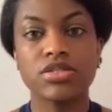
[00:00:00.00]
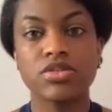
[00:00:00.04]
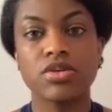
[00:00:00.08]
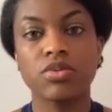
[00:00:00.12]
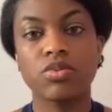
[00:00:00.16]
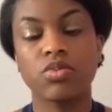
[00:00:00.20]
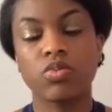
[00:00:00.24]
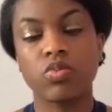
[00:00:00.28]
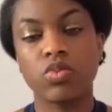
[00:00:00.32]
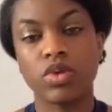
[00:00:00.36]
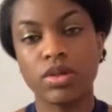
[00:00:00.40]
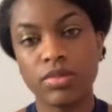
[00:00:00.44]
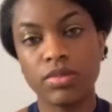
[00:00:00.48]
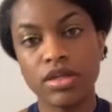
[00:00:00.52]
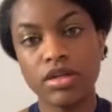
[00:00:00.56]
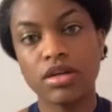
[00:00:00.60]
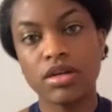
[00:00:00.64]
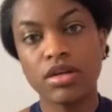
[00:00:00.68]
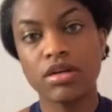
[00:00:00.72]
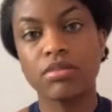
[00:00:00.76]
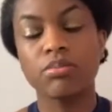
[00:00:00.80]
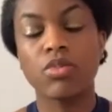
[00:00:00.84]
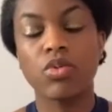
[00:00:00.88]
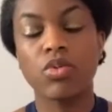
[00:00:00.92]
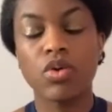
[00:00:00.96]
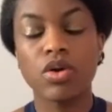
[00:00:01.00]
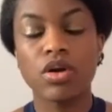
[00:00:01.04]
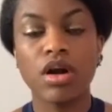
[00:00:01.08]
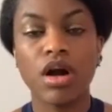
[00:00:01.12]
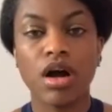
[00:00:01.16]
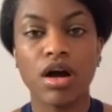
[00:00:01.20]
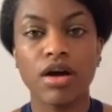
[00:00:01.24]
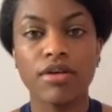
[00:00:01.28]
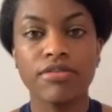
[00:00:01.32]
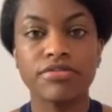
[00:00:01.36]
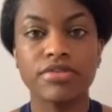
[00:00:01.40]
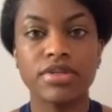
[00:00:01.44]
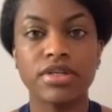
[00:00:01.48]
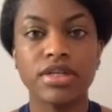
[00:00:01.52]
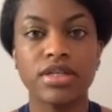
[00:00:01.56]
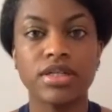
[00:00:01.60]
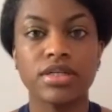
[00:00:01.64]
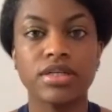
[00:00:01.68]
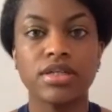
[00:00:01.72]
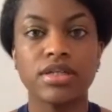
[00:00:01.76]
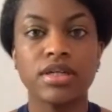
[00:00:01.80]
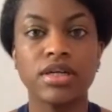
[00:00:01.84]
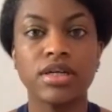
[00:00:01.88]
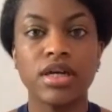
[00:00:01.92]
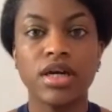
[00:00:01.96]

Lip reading: So women are more often